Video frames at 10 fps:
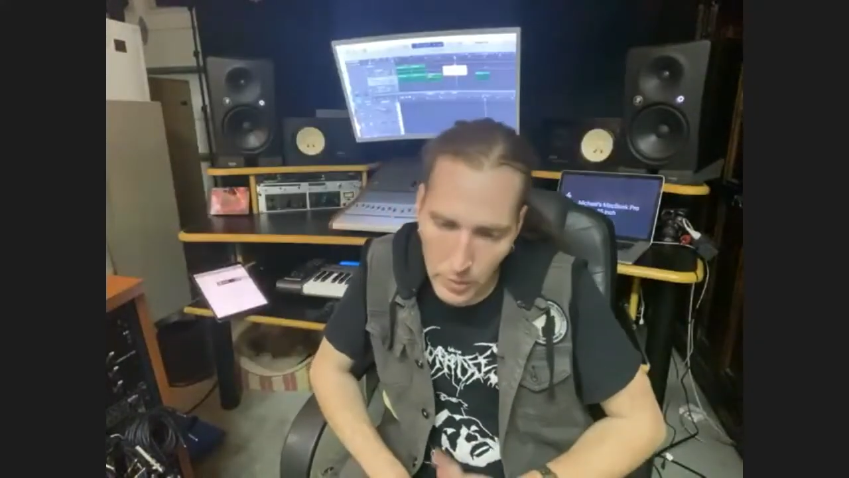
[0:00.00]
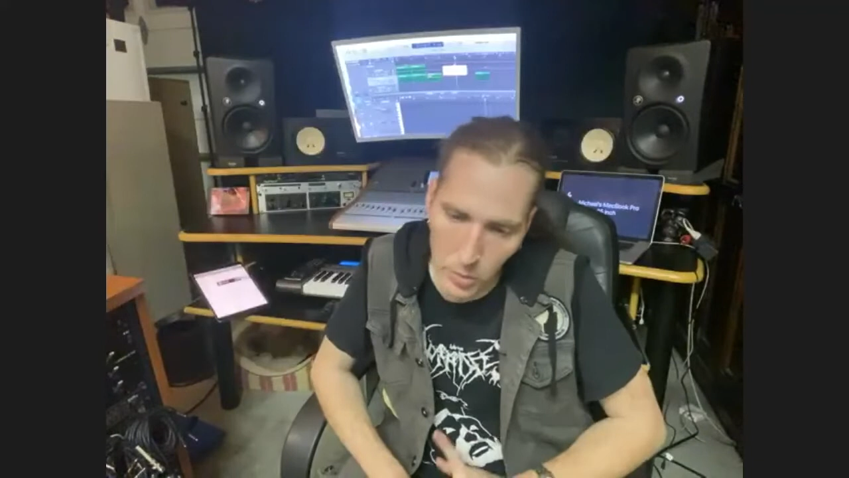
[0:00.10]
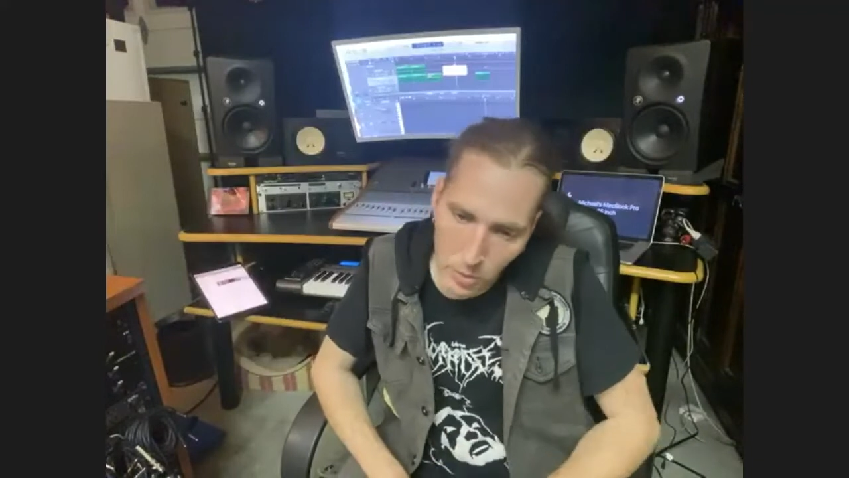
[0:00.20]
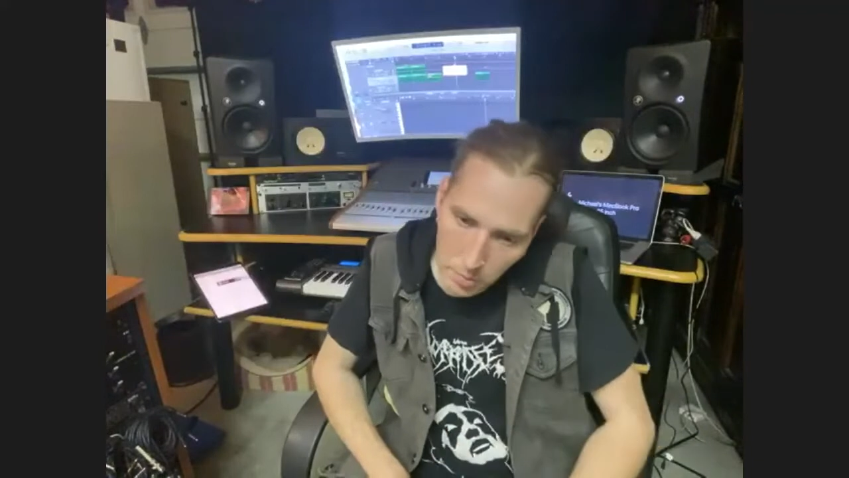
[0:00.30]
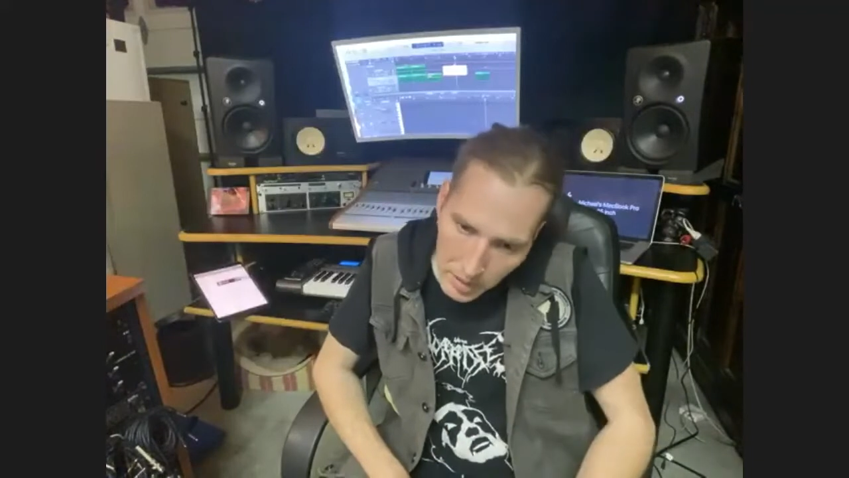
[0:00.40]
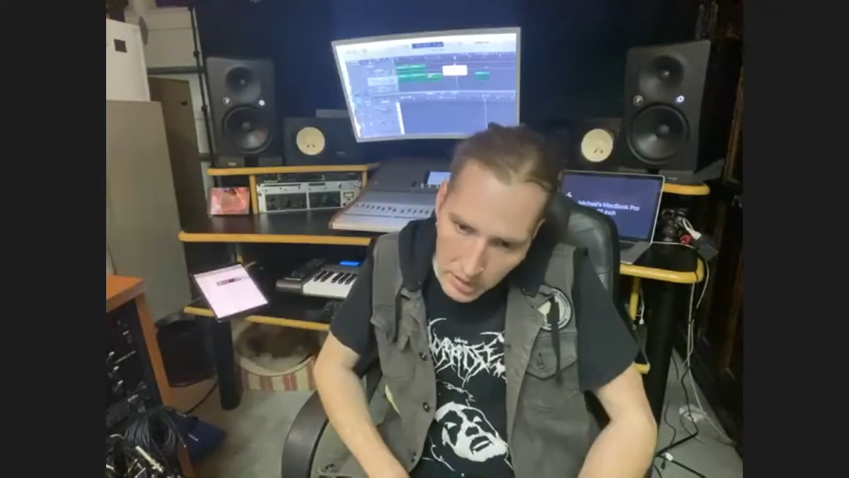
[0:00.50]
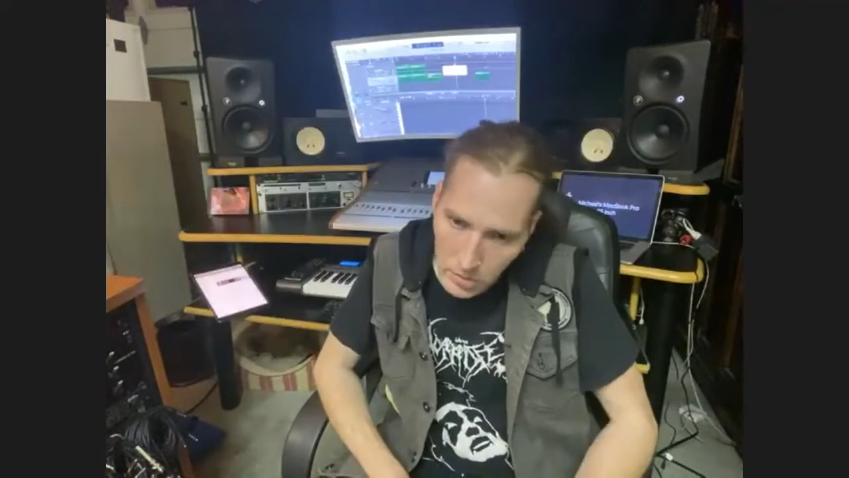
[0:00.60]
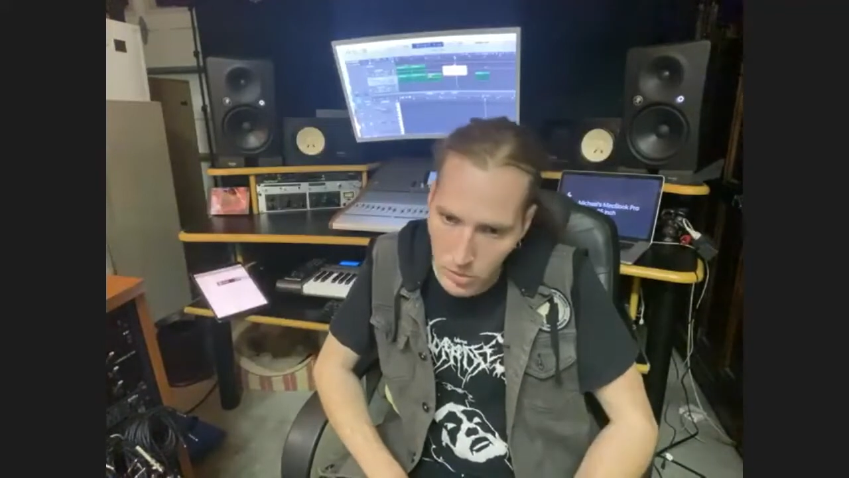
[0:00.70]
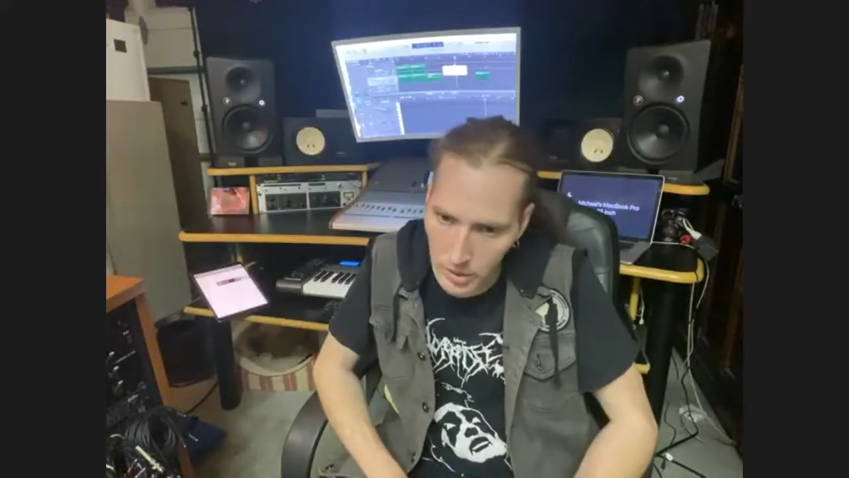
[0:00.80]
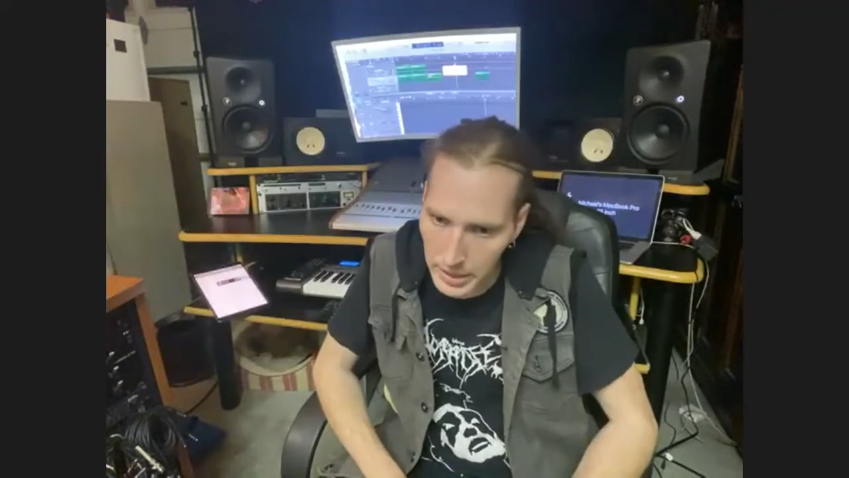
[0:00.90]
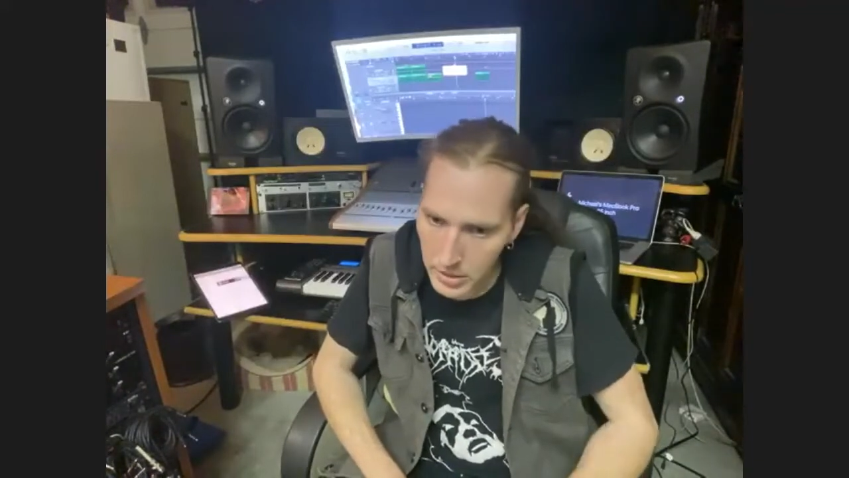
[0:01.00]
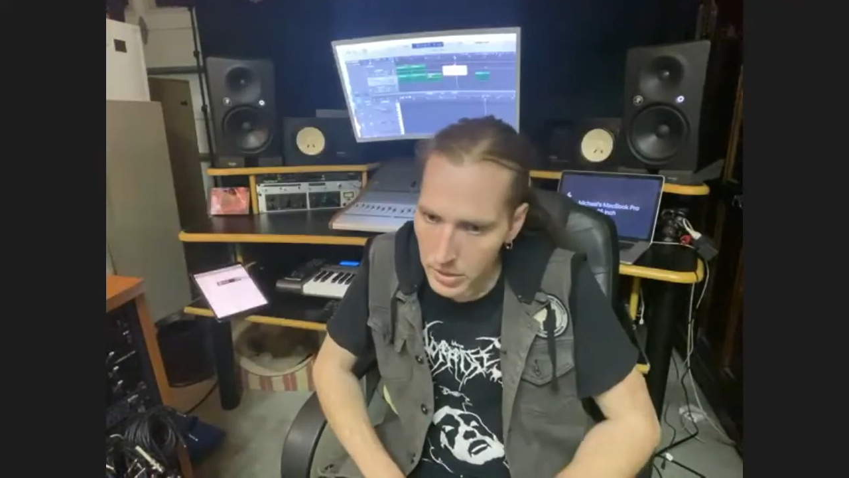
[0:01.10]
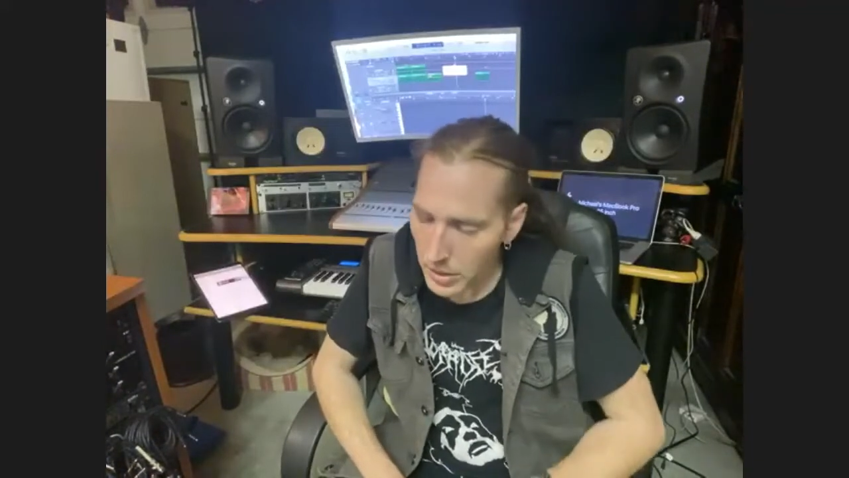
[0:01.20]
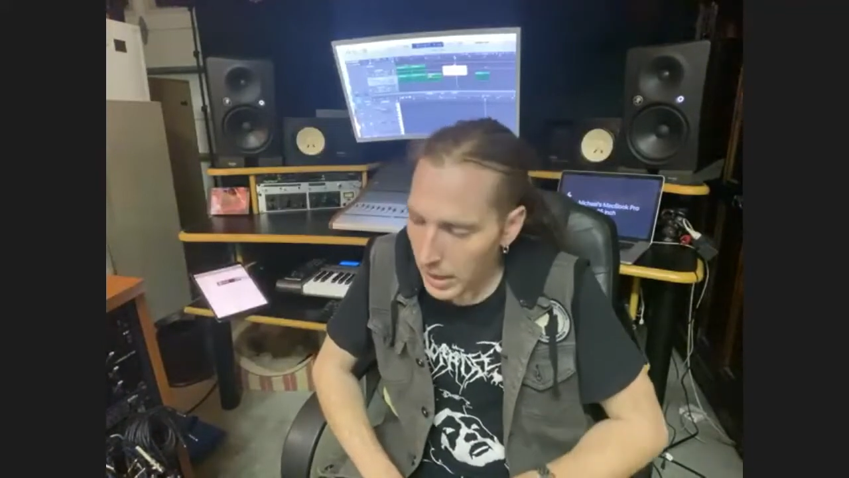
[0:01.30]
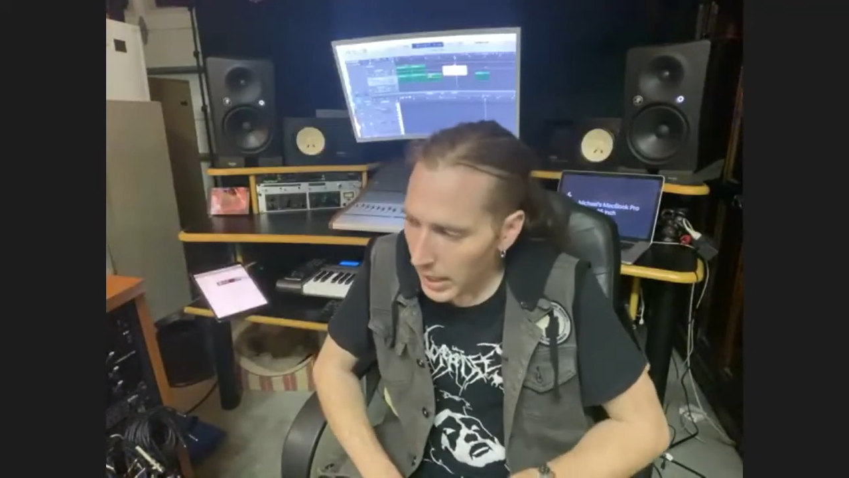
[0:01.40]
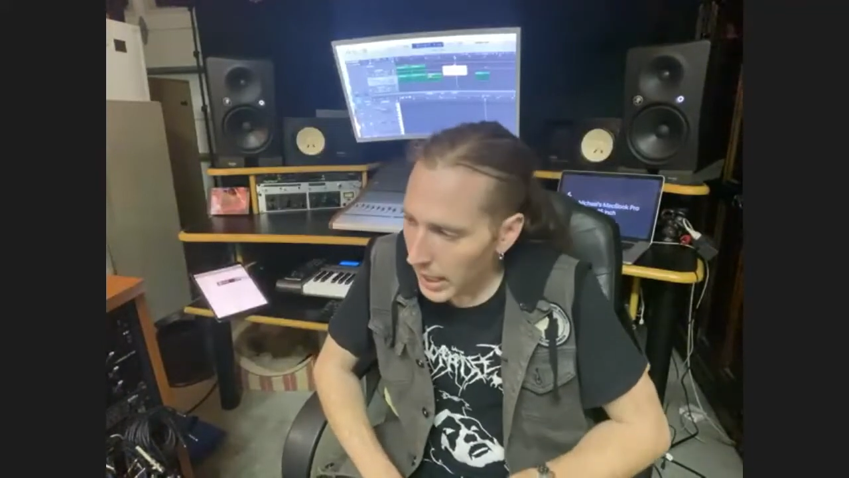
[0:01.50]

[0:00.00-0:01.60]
doing meet and greets,